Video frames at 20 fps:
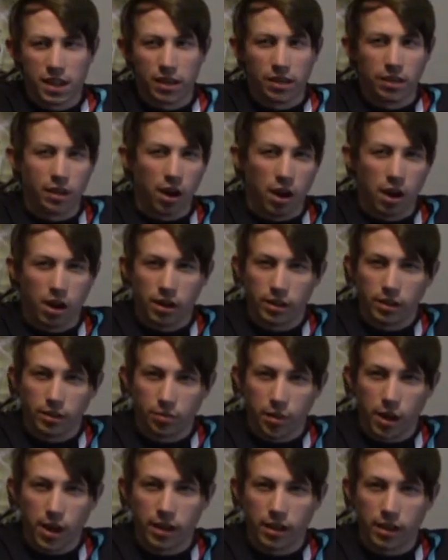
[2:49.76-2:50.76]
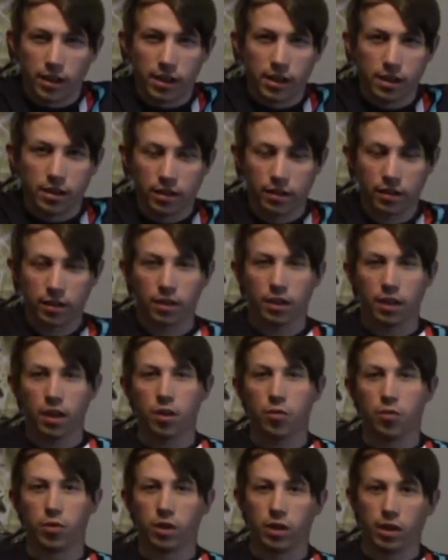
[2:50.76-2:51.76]
dodge. Mainly, they
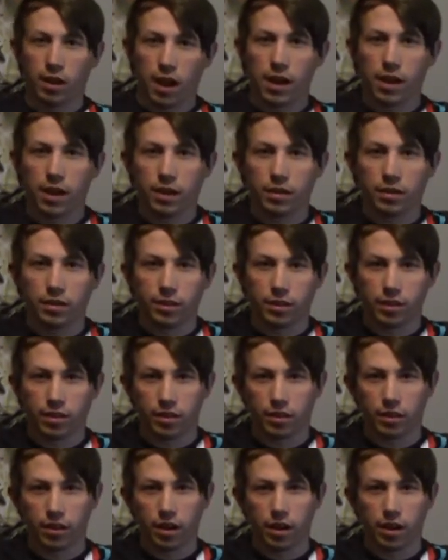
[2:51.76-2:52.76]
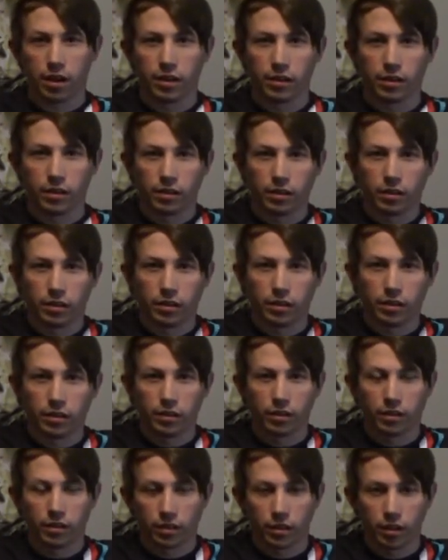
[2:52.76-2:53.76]
were a lot easier to dodge,
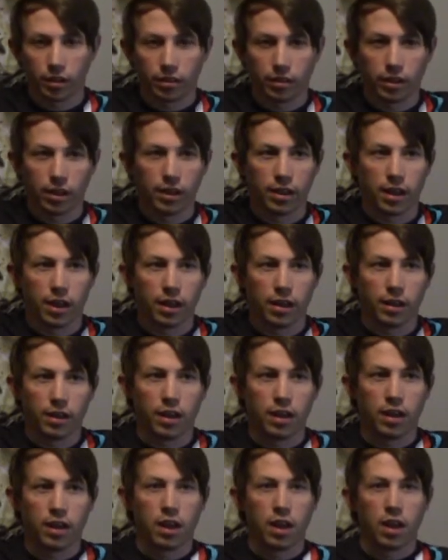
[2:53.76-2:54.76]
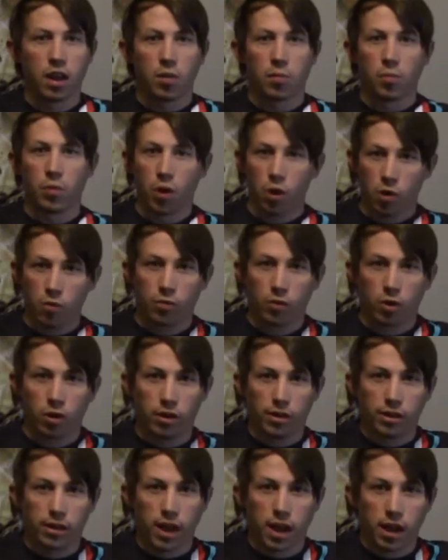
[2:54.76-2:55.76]
I'll say that. But overall,
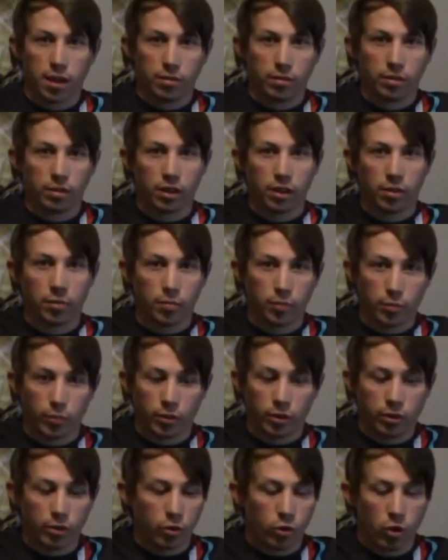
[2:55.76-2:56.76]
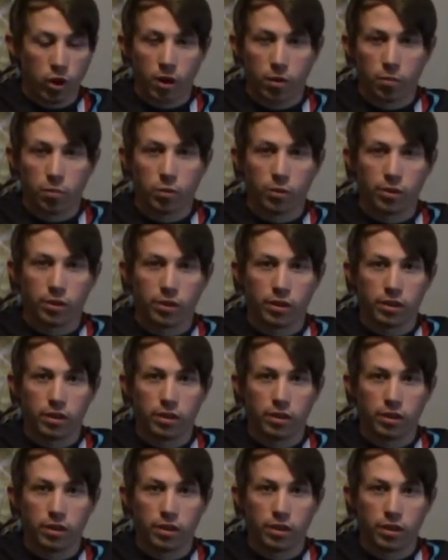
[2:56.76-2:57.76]
the game's incredible.
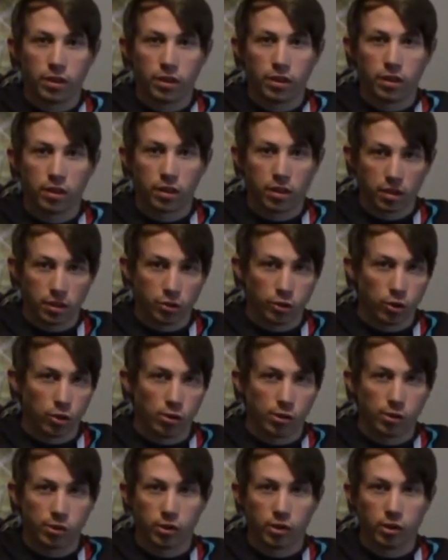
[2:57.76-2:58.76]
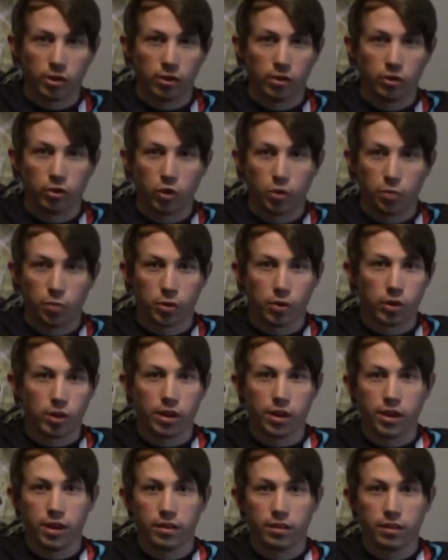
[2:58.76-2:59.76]
The controls are super
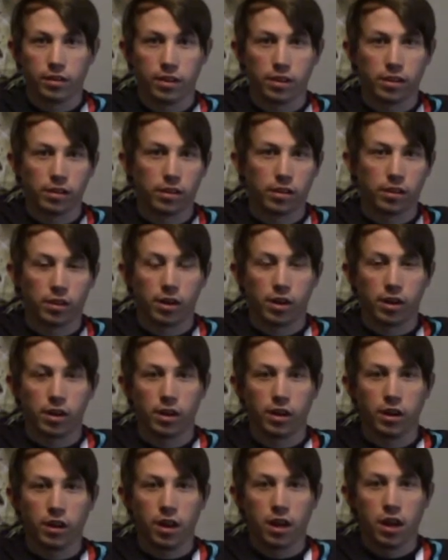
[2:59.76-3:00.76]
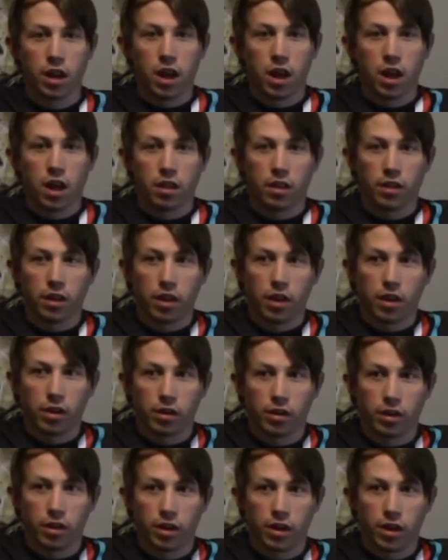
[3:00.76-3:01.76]
easy to learn. They
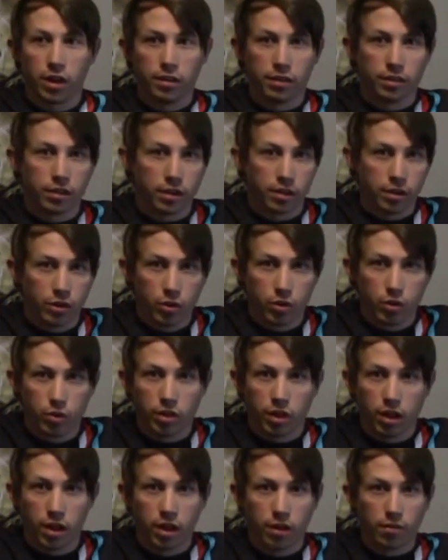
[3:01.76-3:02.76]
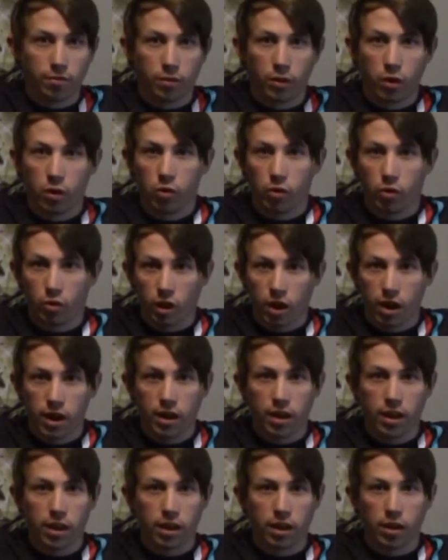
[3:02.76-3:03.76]
are easy to do. They flow
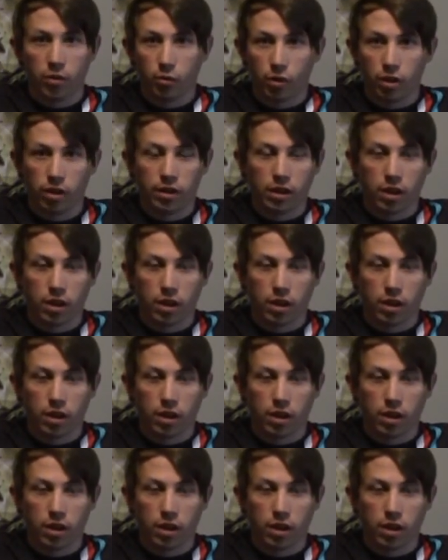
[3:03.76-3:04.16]
great, and they really